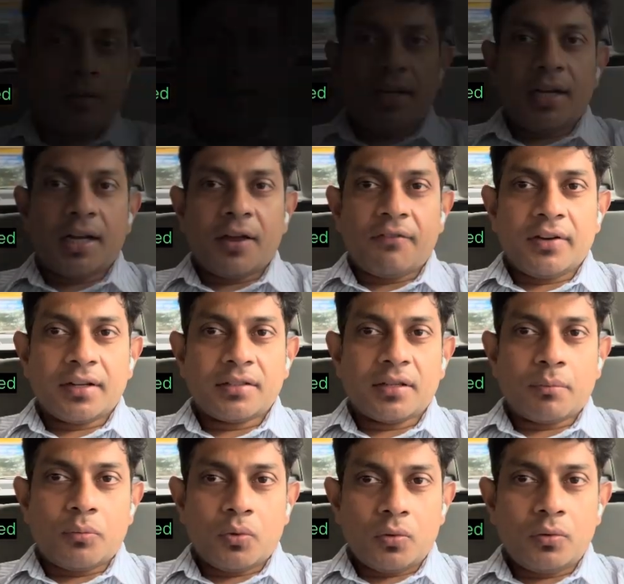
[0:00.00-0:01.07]
It affects the
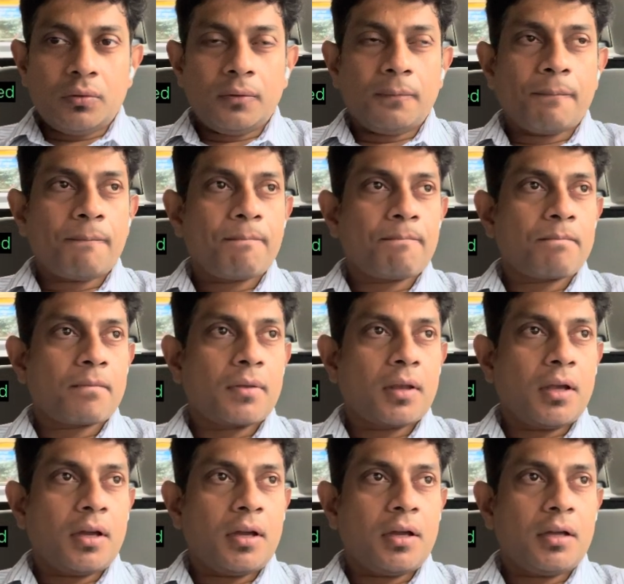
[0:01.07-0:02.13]
bone
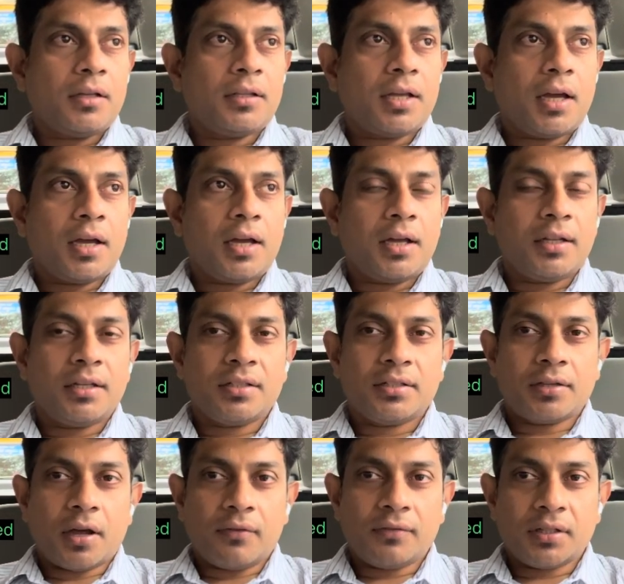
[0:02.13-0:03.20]

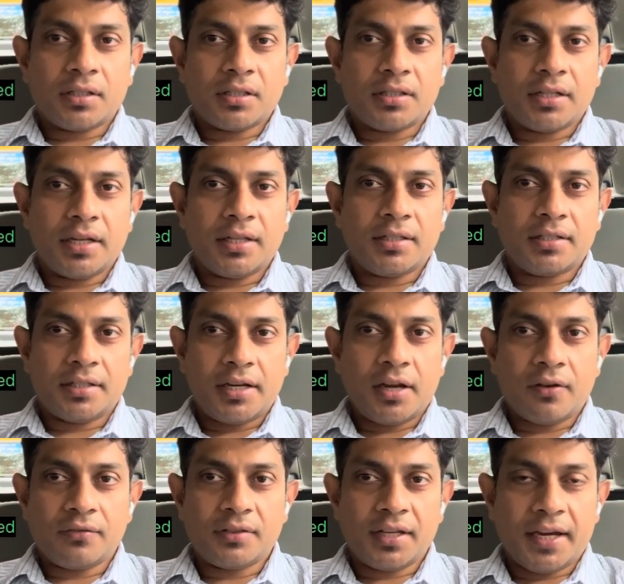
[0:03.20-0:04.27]
after the stage 3 of
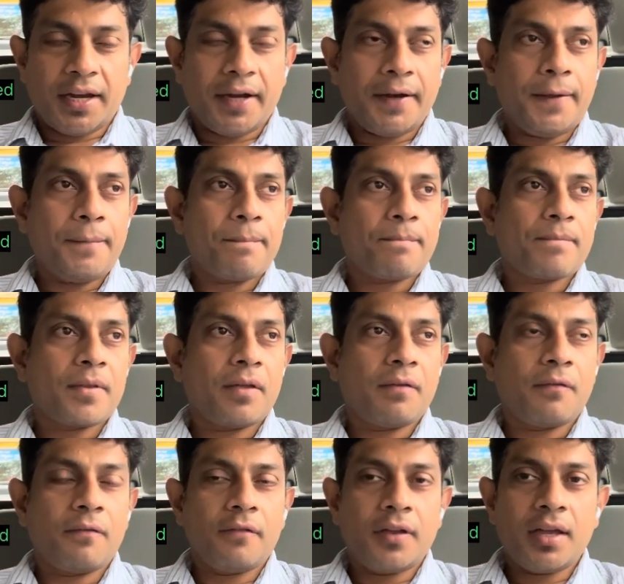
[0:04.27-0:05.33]
CKD,
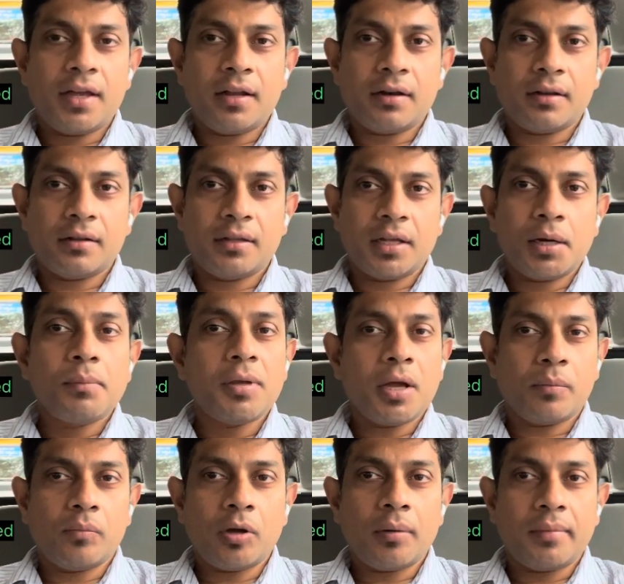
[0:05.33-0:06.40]
where there will be
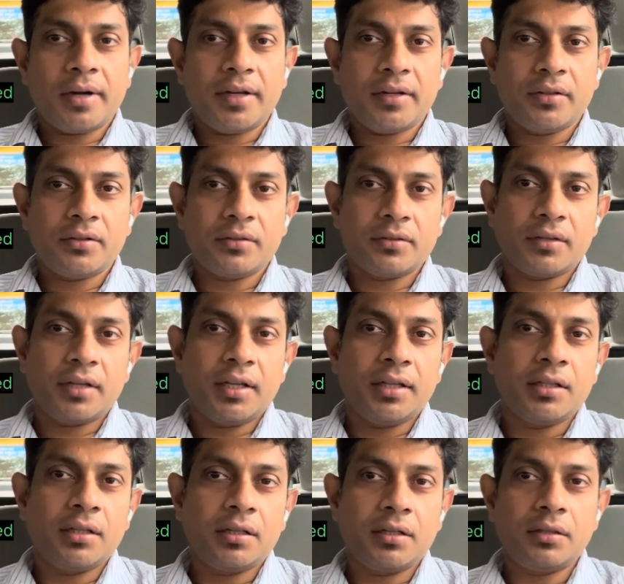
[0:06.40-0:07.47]
abnormalities in
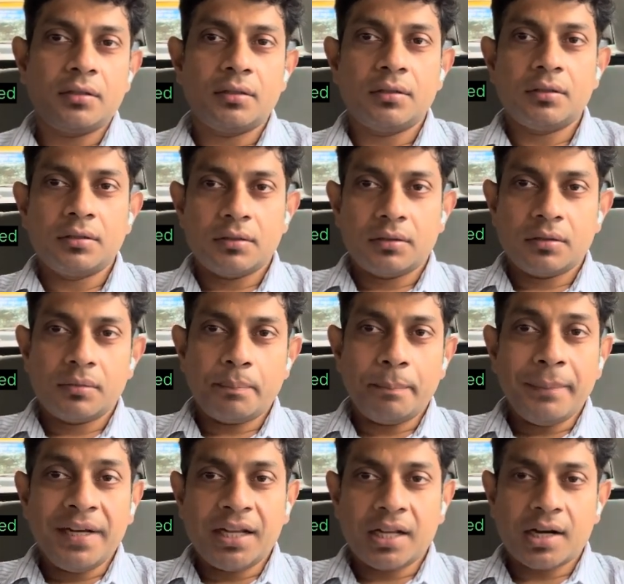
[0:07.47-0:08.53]
the
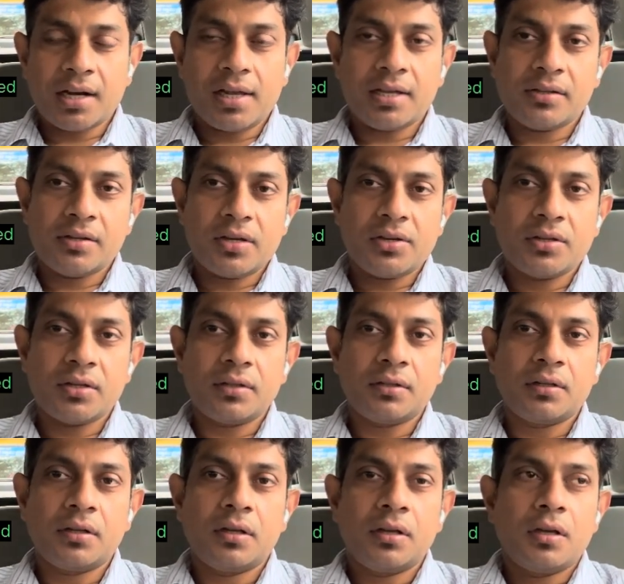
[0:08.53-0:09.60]
mineralization,
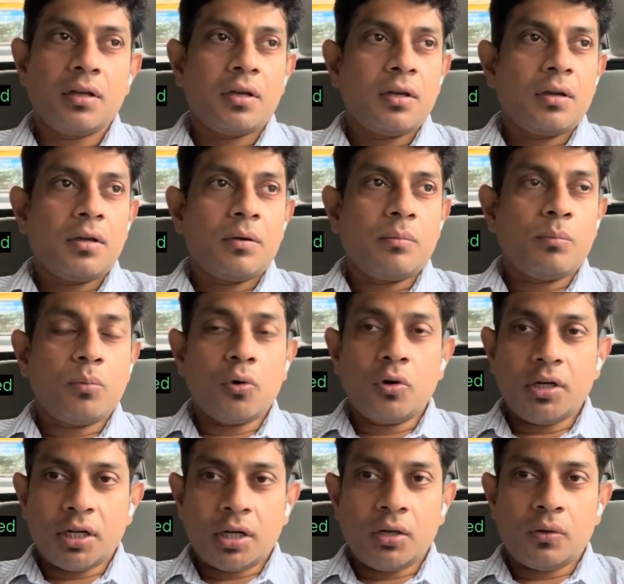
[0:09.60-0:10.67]
bone
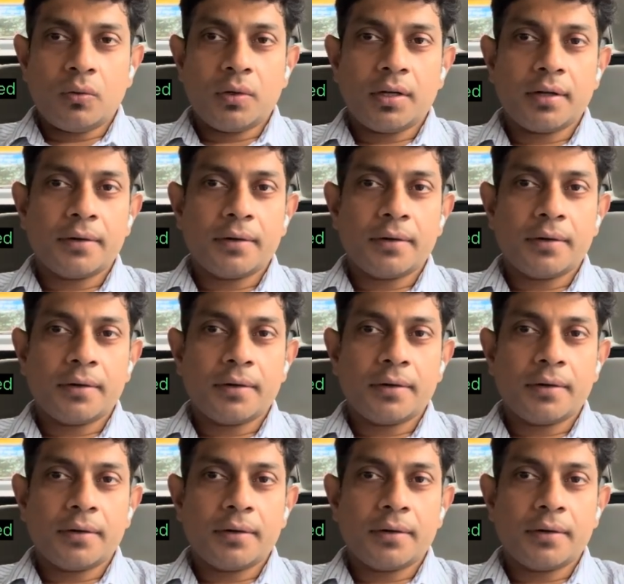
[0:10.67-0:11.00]
turnover,